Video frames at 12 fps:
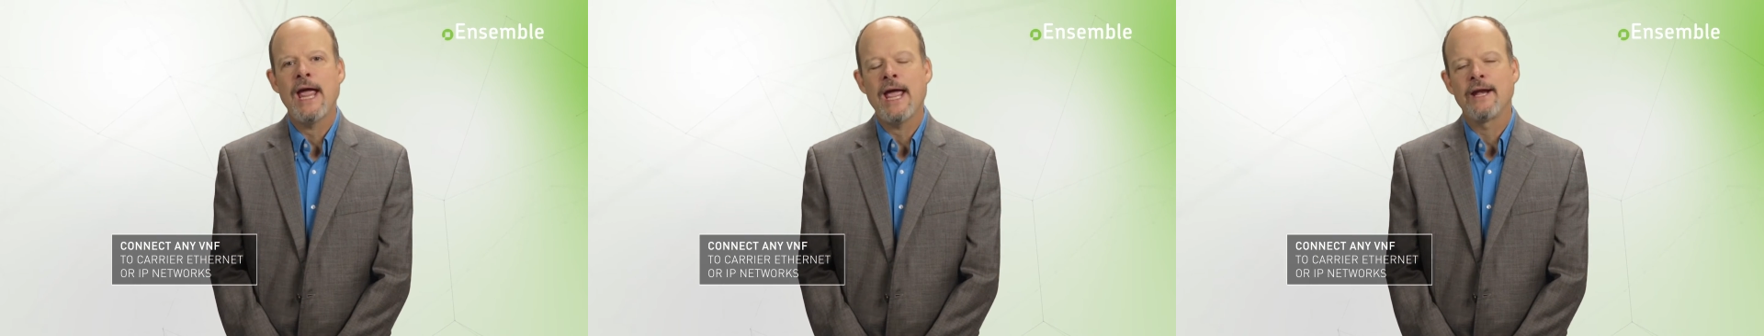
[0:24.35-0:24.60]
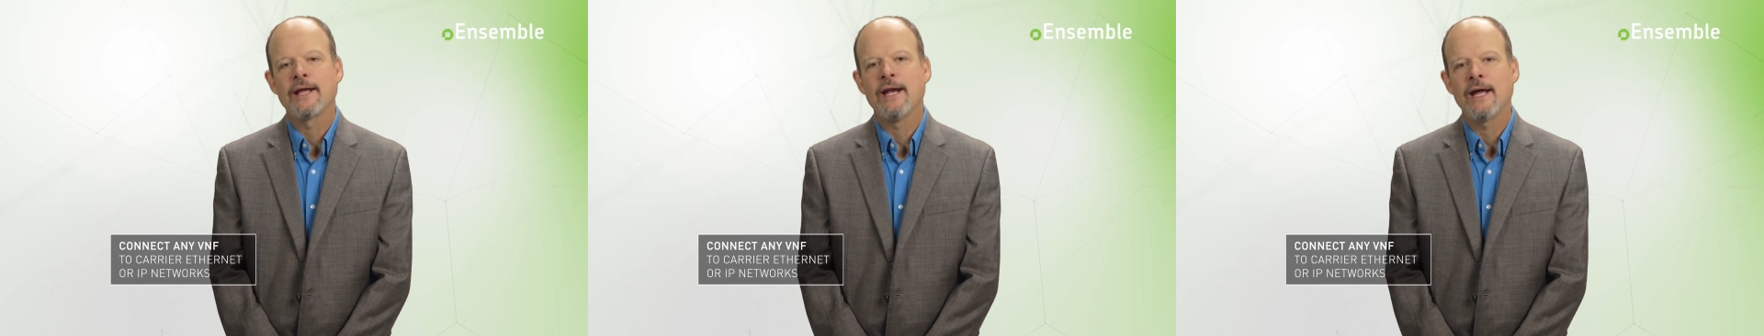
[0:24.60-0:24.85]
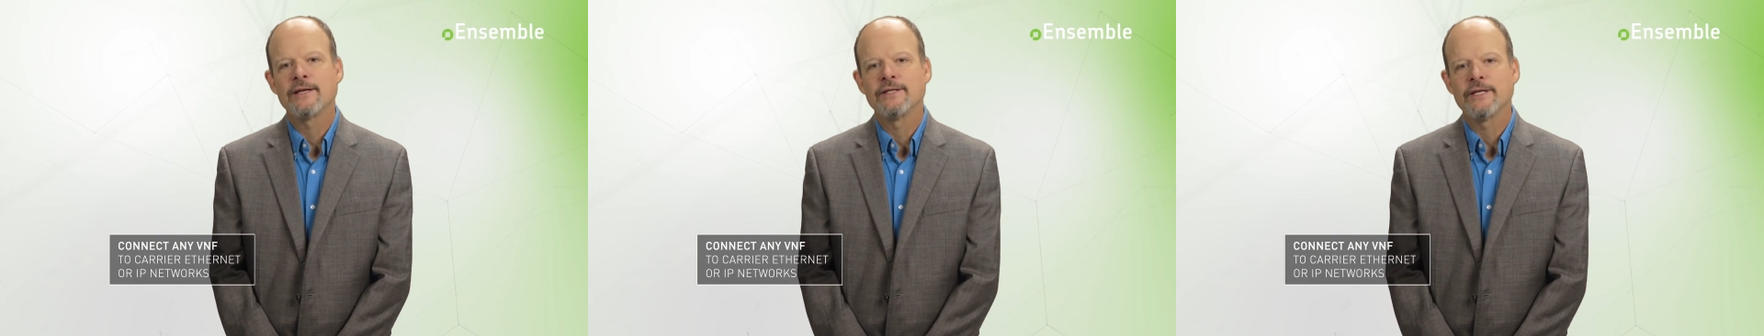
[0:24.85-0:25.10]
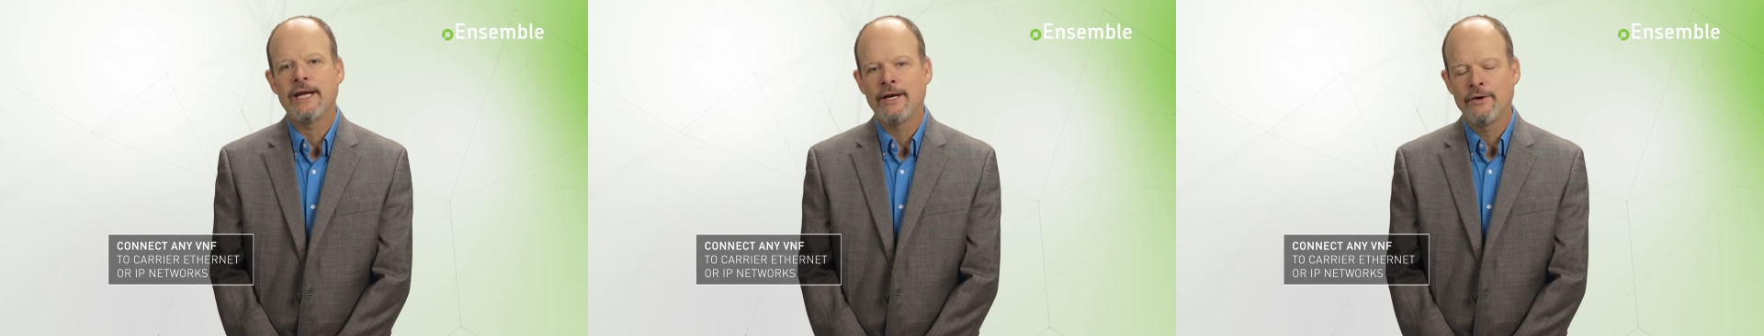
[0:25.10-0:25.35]
and connect
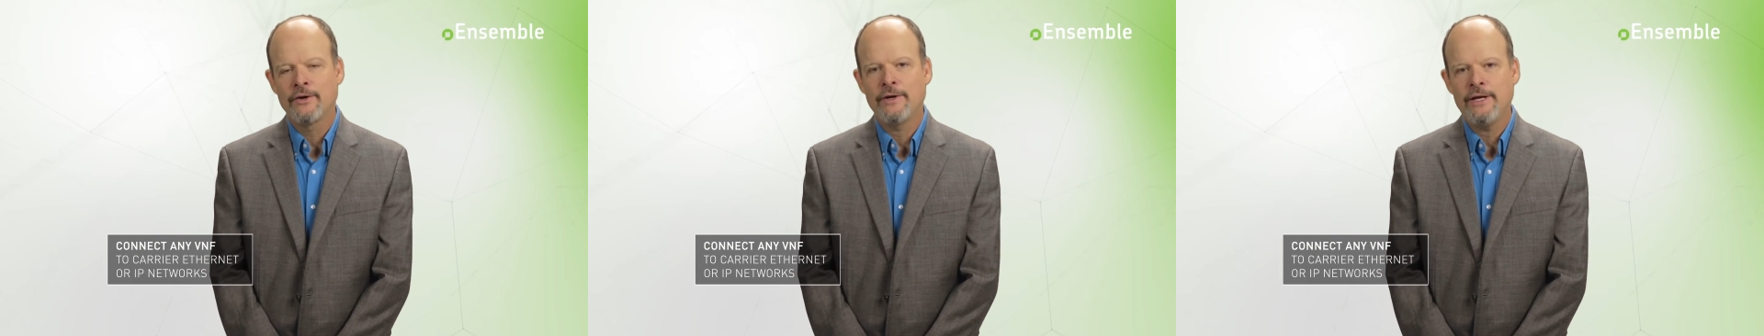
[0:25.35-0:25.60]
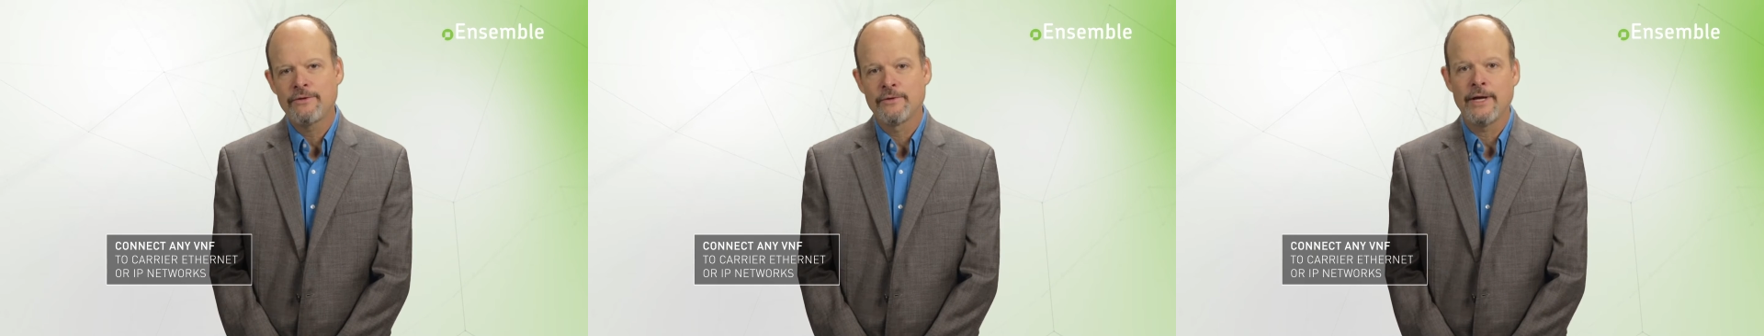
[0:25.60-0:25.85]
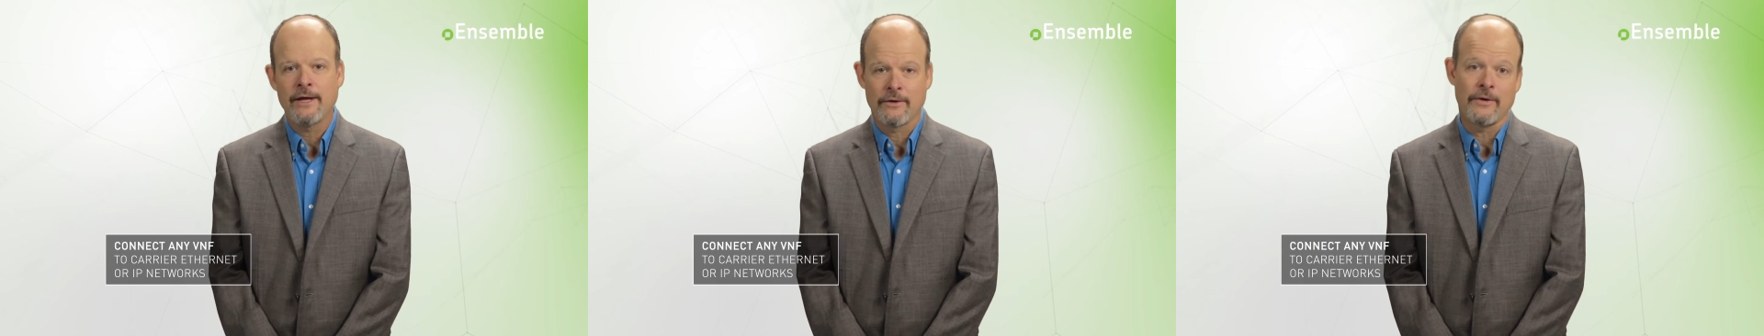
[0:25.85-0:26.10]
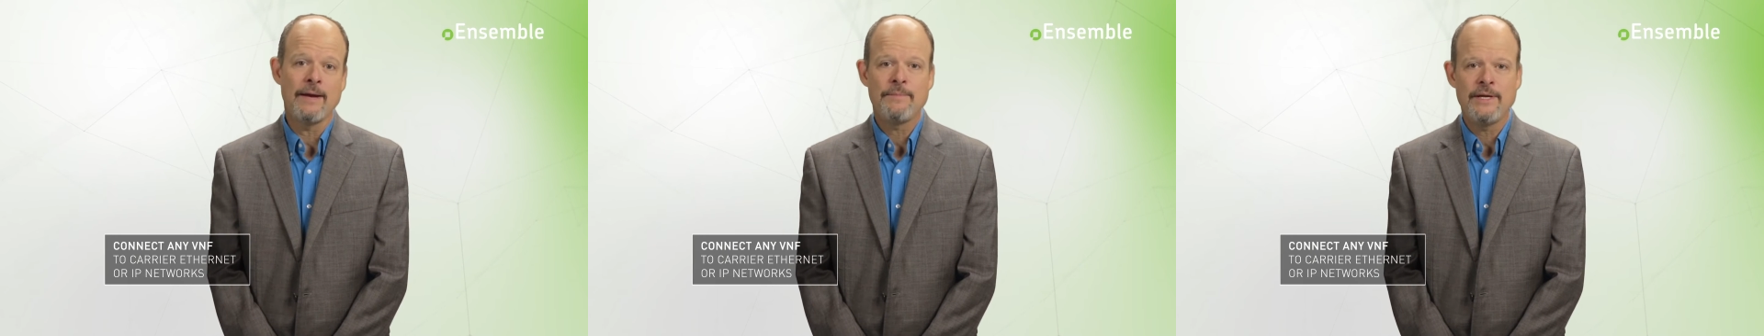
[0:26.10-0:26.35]
it to carrier Ethernet
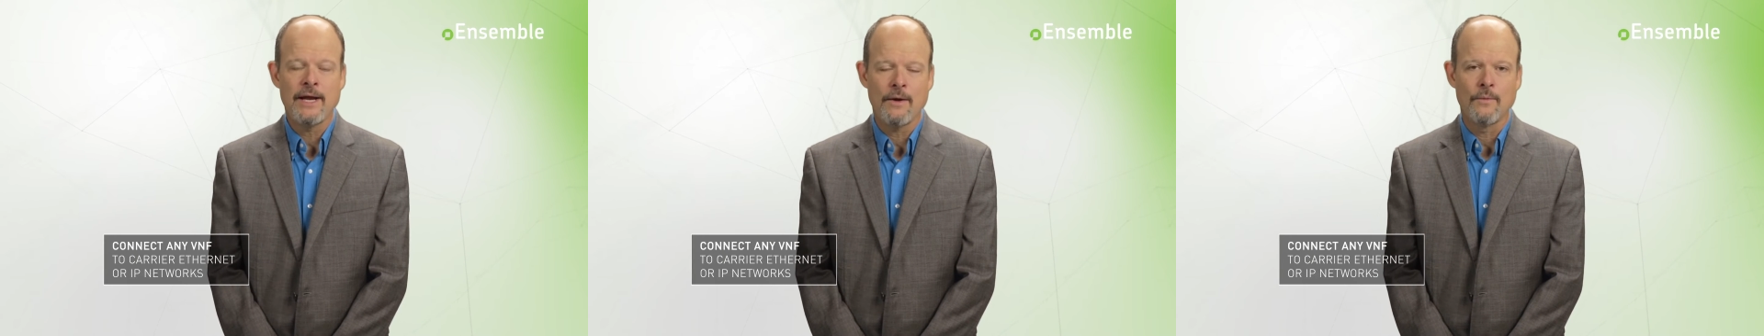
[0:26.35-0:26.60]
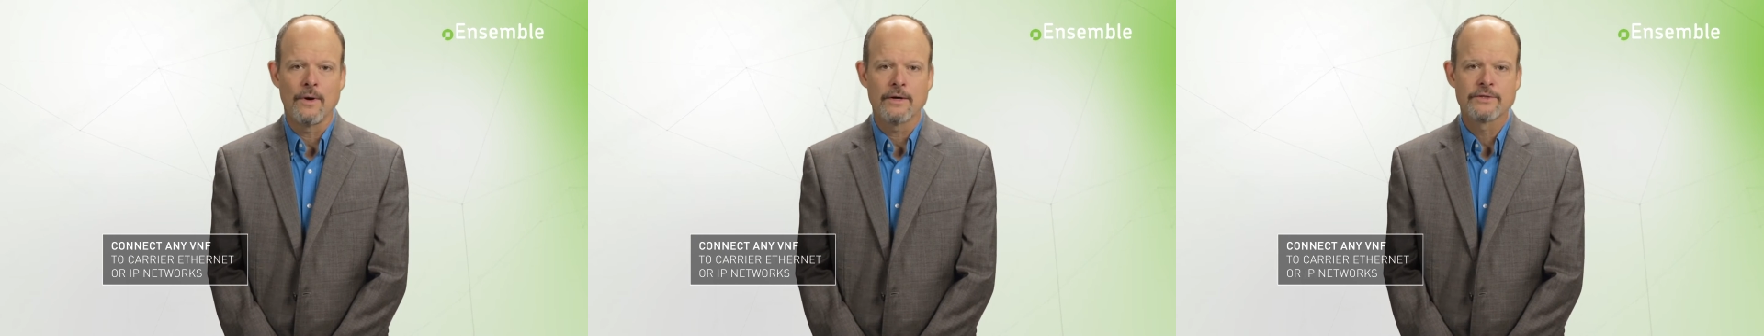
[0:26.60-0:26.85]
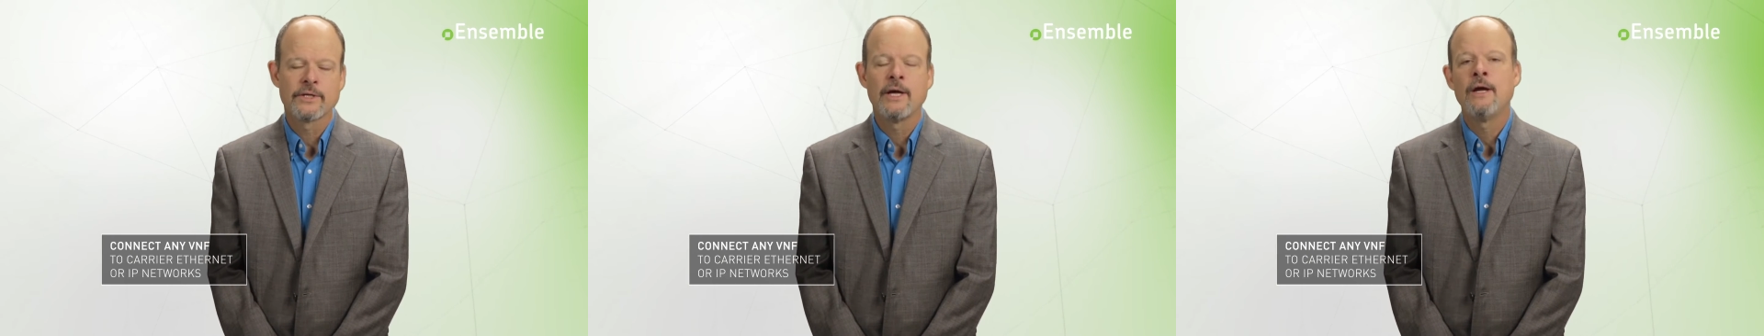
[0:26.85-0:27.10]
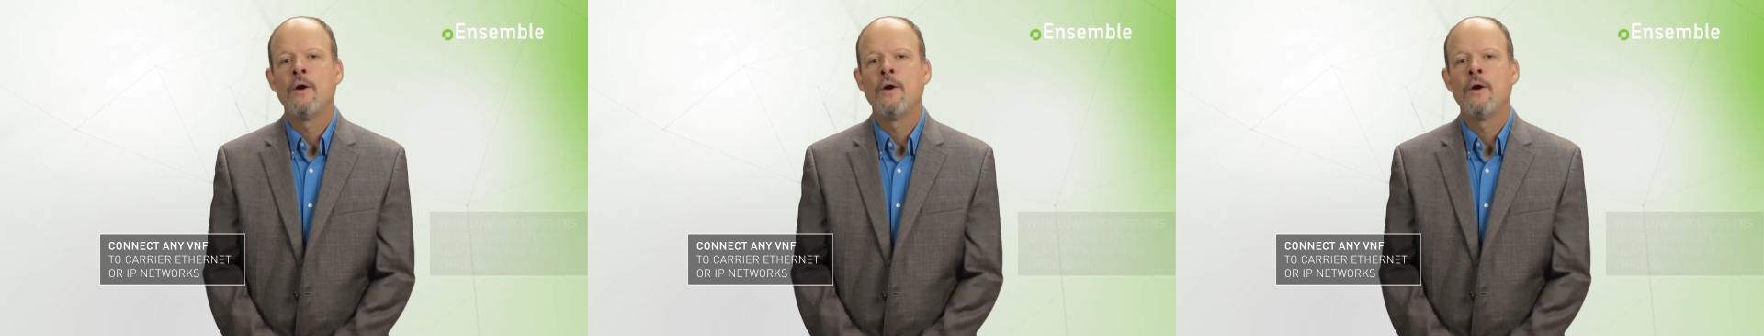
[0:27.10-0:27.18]
or IP networks.